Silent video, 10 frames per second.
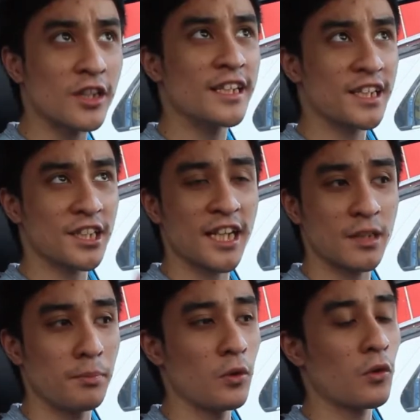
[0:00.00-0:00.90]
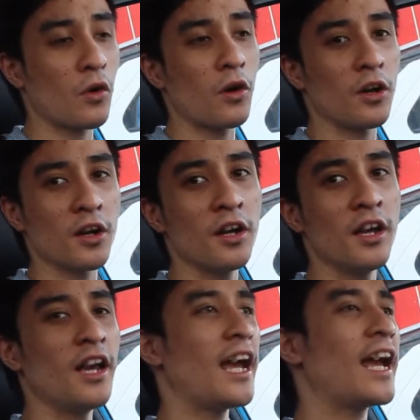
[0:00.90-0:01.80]
in this nice blue color.
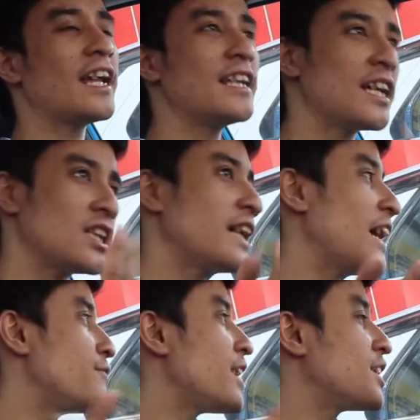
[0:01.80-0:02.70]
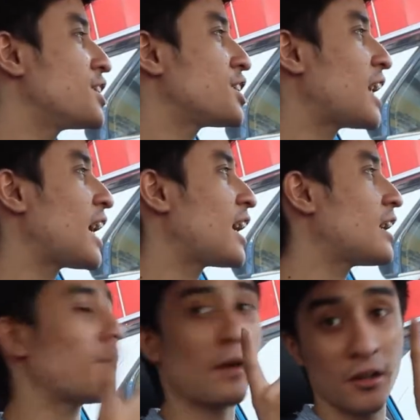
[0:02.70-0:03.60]
And yes, like every other
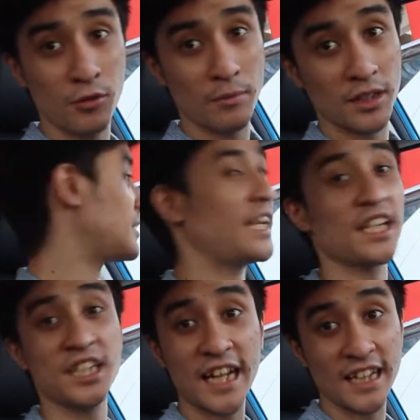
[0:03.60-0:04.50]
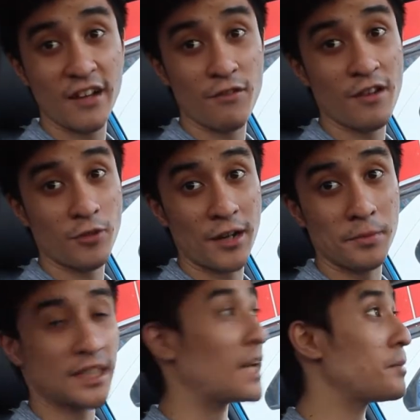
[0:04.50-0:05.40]
Changan, apart from the C S ninety-five right
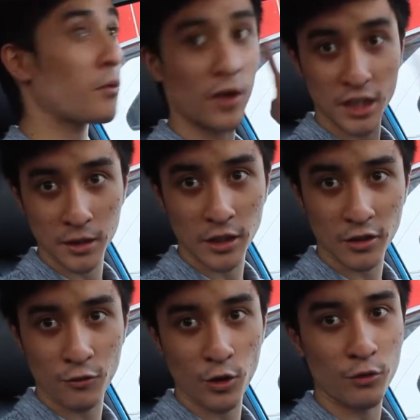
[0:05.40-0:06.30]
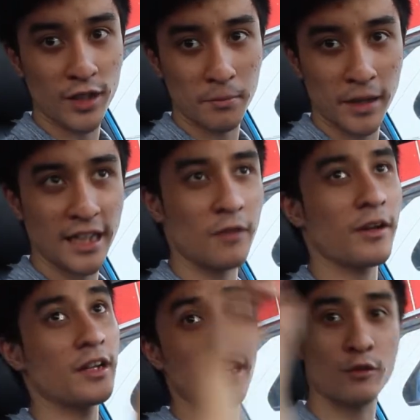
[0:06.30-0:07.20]
beside me, watch the review of that, by the
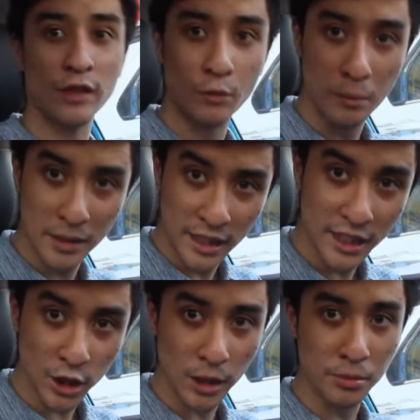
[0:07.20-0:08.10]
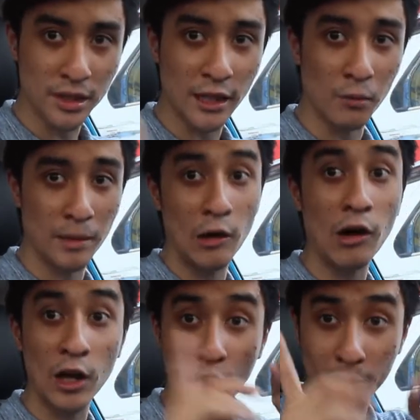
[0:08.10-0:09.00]
way. Link of that will be in the description down below,
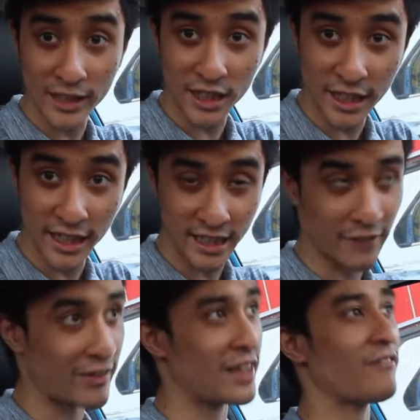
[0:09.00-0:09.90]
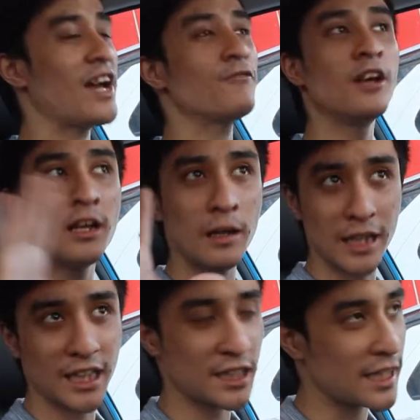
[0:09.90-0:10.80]
along with the C S seventy-five.
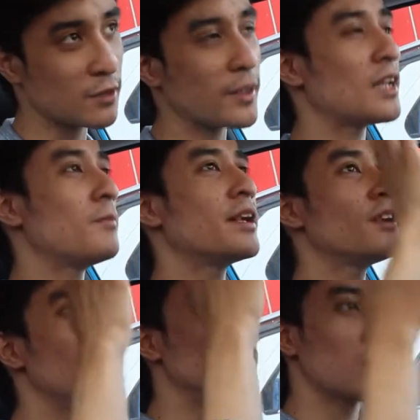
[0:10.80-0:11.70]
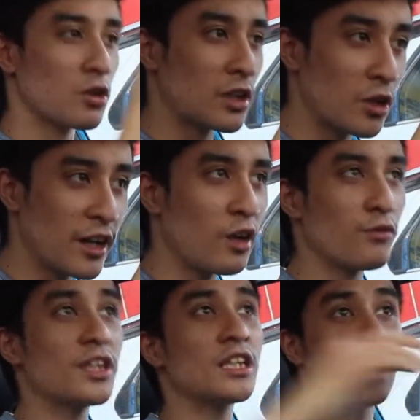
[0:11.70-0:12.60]
Getting segued a bit. So the grille of
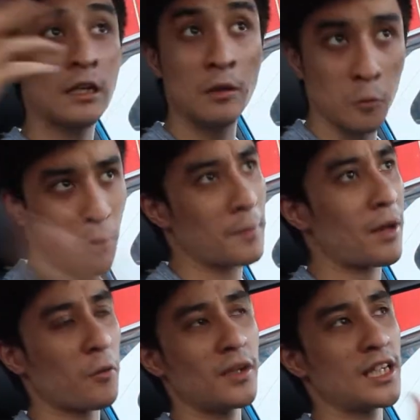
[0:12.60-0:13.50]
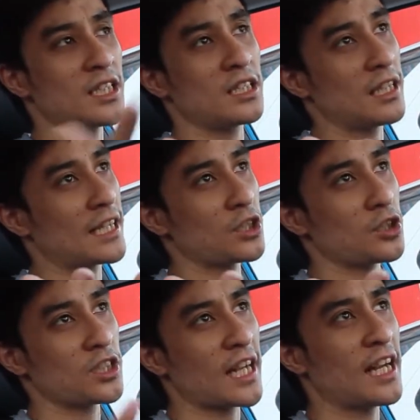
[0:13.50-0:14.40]
this went back with the
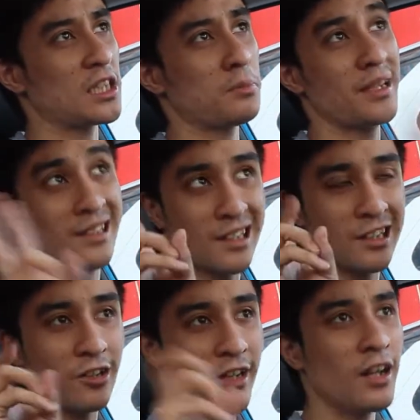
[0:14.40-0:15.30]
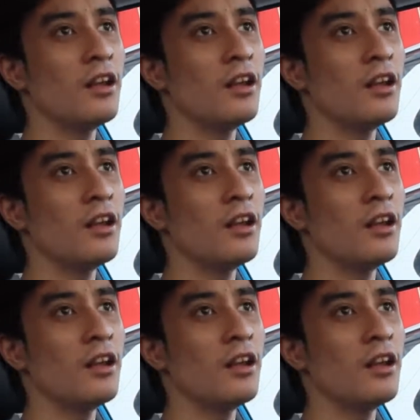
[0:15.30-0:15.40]
Lexus style spindle grille.